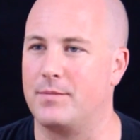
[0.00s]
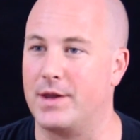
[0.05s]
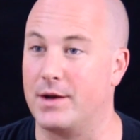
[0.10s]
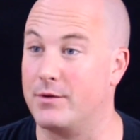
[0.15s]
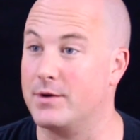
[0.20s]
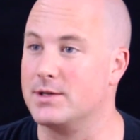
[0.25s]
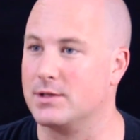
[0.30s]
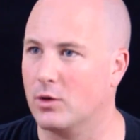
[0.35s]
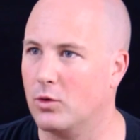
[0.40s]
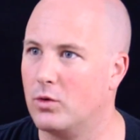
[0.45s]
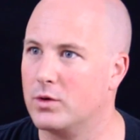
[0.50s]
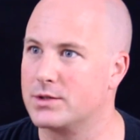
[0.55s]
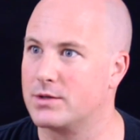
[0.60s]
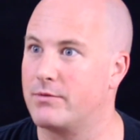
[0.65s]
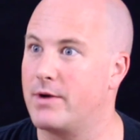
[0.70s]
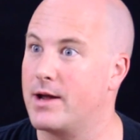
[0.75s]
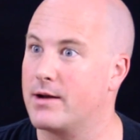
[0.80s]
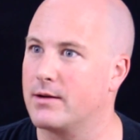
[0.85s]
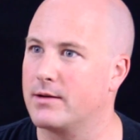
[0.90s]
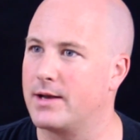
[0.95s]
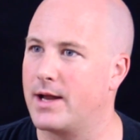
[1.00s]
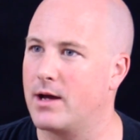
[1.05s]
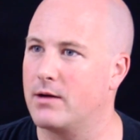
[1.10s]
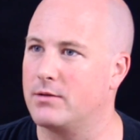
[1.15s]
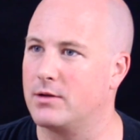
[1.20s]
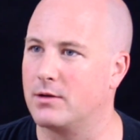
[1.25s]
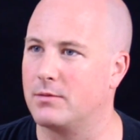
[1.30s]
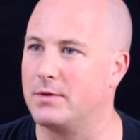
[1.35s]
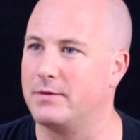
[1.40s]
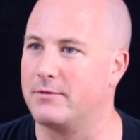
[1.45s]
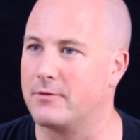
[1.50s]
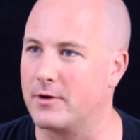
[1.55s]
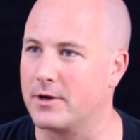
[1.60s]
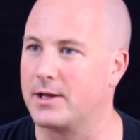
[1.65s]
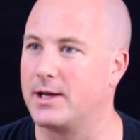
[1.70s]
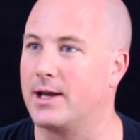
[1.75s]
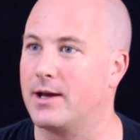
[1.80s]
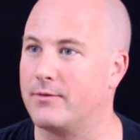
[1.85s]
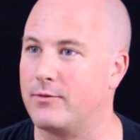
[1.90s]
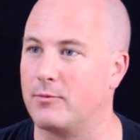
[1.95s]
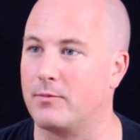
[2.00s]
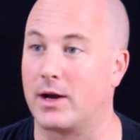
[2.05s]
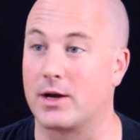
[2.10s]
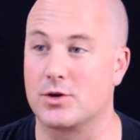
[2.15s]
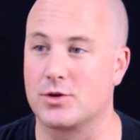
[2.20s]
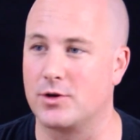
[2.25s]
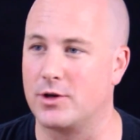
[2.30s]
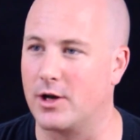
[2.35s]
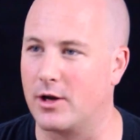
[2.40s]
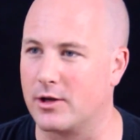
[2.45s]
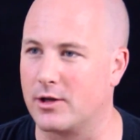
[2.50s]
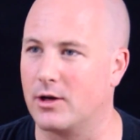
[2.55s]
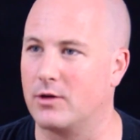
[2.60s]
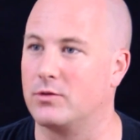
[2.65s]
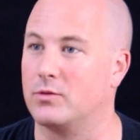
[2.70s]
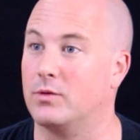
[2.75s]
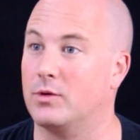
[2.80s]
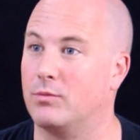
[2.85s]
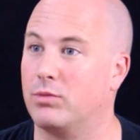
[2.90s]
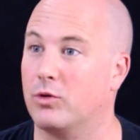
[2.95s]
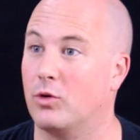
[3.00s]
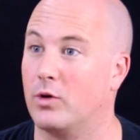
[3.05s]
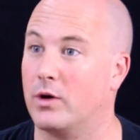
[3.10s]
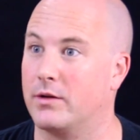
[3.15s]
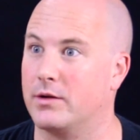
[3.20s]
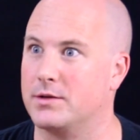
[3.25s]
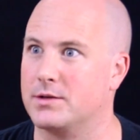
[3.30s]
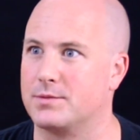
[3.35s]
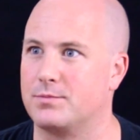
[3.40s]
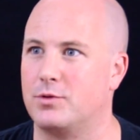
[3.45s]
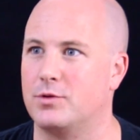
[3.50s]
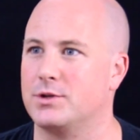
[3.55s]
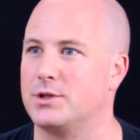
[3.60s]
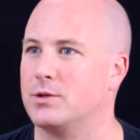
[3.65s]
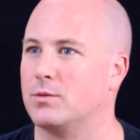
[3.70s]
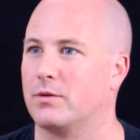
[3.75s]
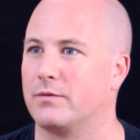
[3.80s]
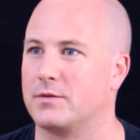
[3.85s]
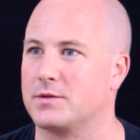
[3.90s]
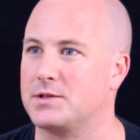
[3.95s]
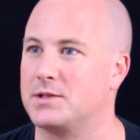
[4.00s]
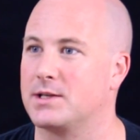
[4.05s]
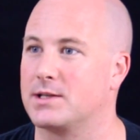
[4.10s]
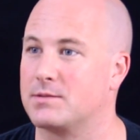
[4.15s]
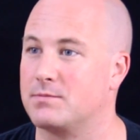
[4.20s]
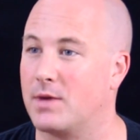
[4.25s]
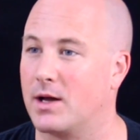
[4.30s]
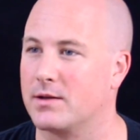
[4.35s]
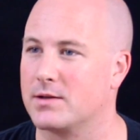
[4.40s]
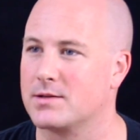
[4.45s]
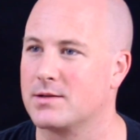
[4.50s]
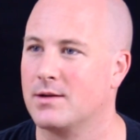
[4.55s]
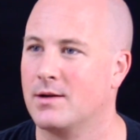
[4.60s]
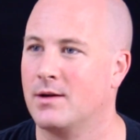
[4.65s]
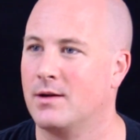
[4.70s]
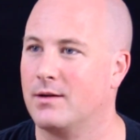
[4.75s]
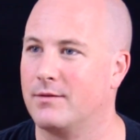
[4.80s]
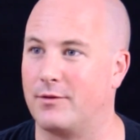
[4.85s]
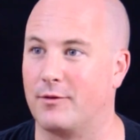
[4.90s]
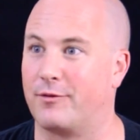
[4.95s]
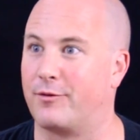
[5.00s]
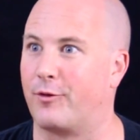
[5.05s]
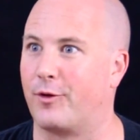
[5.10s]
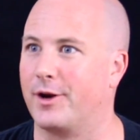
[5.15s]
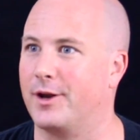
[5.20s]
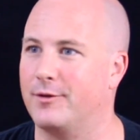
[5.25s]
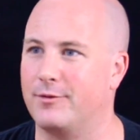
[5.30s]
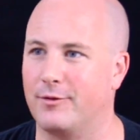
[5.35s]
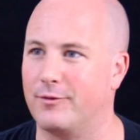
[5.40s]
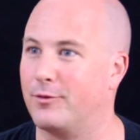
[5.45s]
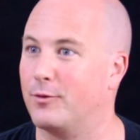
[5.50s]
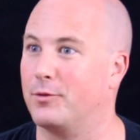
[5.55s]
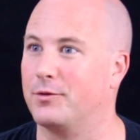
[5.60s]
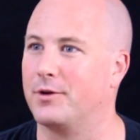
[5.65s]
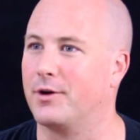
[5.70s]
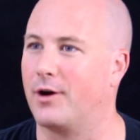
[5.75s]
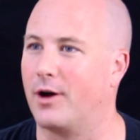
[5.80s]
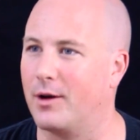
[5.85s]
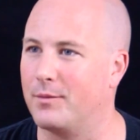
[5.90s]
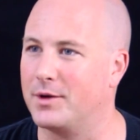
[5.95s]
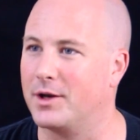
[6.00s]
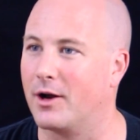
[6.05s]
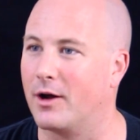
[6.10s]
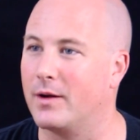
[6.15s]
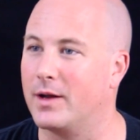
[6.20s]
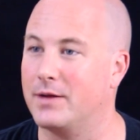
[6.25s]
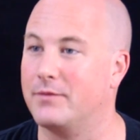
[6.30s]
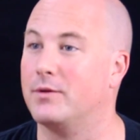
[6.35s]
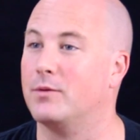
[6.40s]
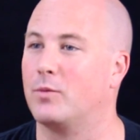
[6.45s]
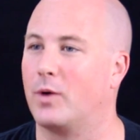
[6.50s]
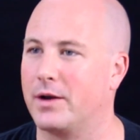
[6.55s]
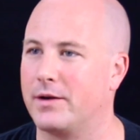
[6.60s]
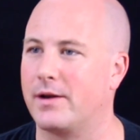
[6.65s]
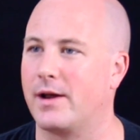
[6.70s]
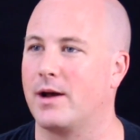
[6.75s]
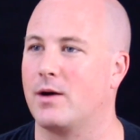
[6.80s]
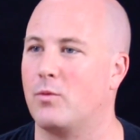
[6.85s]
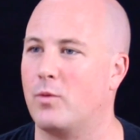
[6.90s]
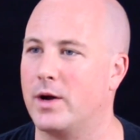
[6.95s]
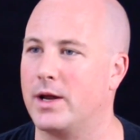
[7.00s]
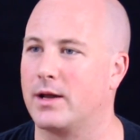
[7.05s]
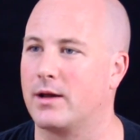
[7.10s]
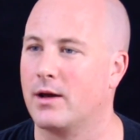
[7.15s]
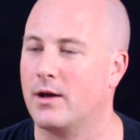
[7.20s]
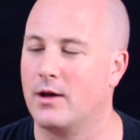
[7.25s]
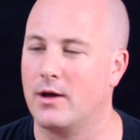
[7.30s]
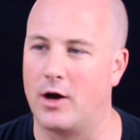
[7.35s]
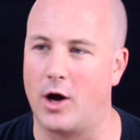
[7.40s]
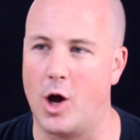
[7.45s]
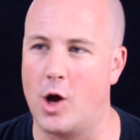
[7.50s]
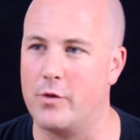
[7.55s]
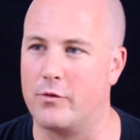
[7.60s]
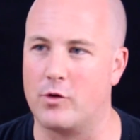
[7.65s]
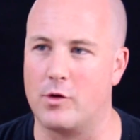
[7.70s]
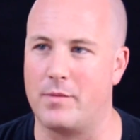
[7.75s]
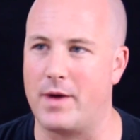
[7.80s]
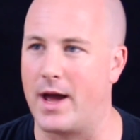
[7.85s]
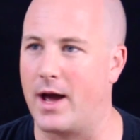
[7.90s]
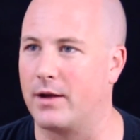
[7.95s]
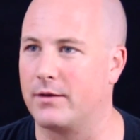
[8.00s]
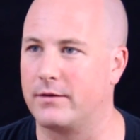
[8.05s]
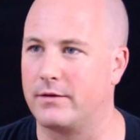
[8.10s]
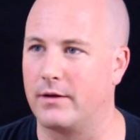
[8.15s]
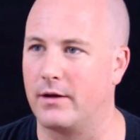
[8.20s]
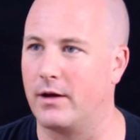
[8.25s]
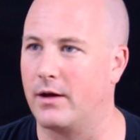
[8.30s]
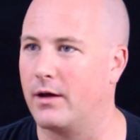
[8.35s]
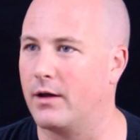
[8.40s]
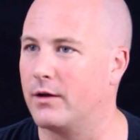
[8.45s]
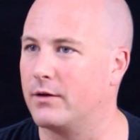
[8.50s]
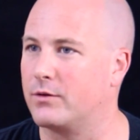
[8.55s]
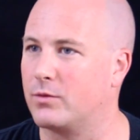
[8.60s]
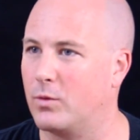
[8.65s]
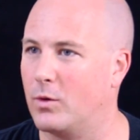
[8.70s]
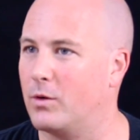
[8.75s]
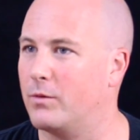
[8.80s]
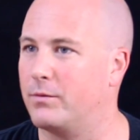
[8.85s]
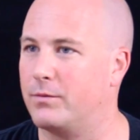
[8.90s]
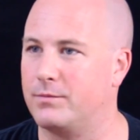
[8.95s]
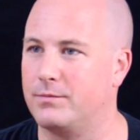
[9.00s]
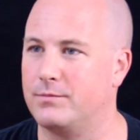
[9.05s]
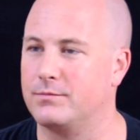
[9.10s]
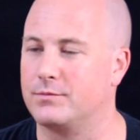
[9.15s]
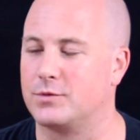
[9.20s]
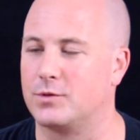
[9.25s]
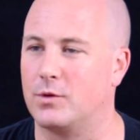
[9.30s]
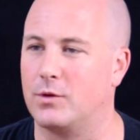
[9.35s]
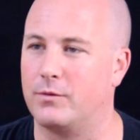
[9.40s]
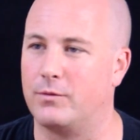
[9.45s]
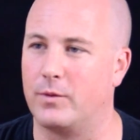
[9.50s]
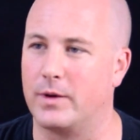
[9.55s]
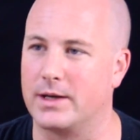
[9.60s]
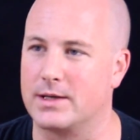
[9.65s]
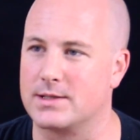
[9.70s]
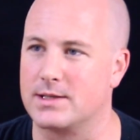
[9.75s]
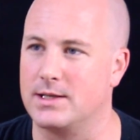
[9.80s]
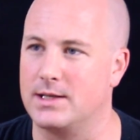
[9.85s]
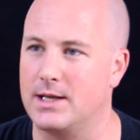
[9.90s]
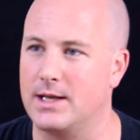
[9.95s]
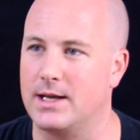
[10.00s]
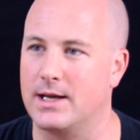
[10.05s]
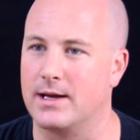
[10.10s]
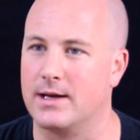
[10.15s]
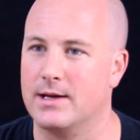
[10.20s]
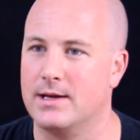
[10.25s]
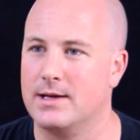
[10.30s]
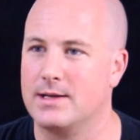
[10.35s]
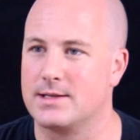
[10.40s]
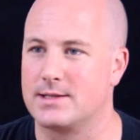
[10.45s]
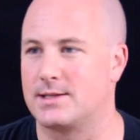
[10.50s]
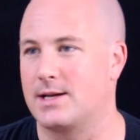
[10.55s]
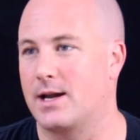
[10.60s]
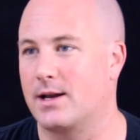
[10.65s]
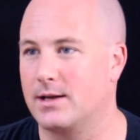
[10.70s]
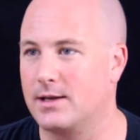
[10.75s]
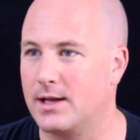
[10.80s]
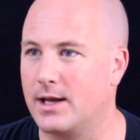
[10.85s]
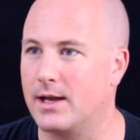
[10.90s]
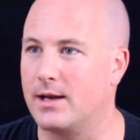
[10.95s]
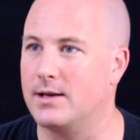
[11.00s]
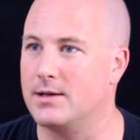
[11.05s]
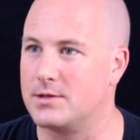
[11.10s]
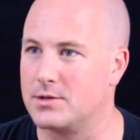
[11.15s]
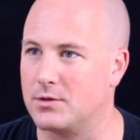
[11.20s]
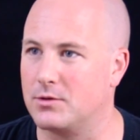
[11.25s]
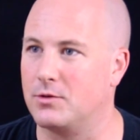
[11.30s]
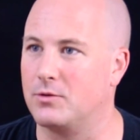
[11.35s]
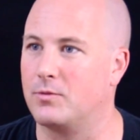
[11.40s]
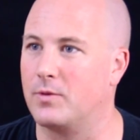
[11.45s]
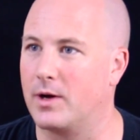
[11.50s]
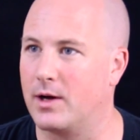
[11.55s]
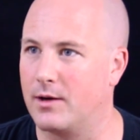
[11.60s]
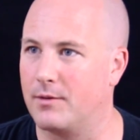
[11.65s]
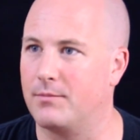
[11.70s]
There is laws around it now. You've got to be very careful. Make sure you don't go to an employer that just puts you on for 6 months for free for full time. Even 1 day a week over about 12 weeks a year, starting to get into